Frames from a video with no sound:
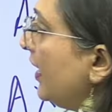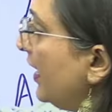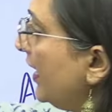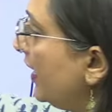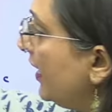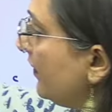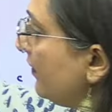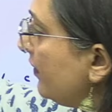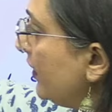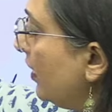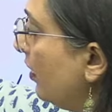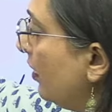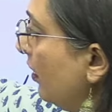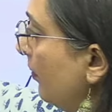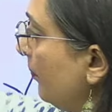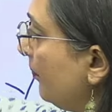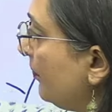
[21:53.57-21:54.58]
in the
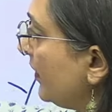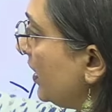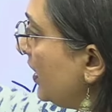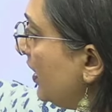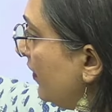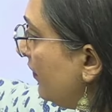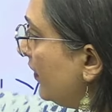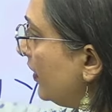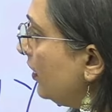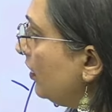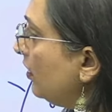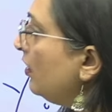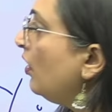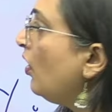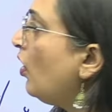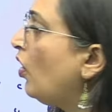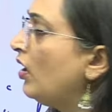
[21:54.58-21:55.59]
given
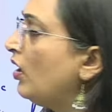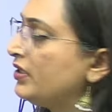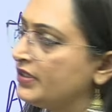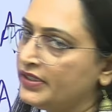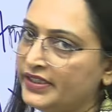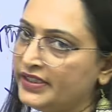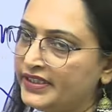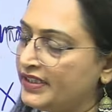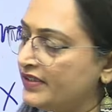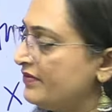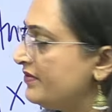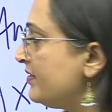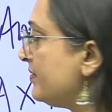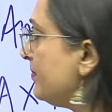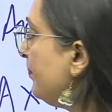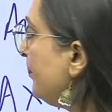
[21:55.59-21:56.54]
alternatives.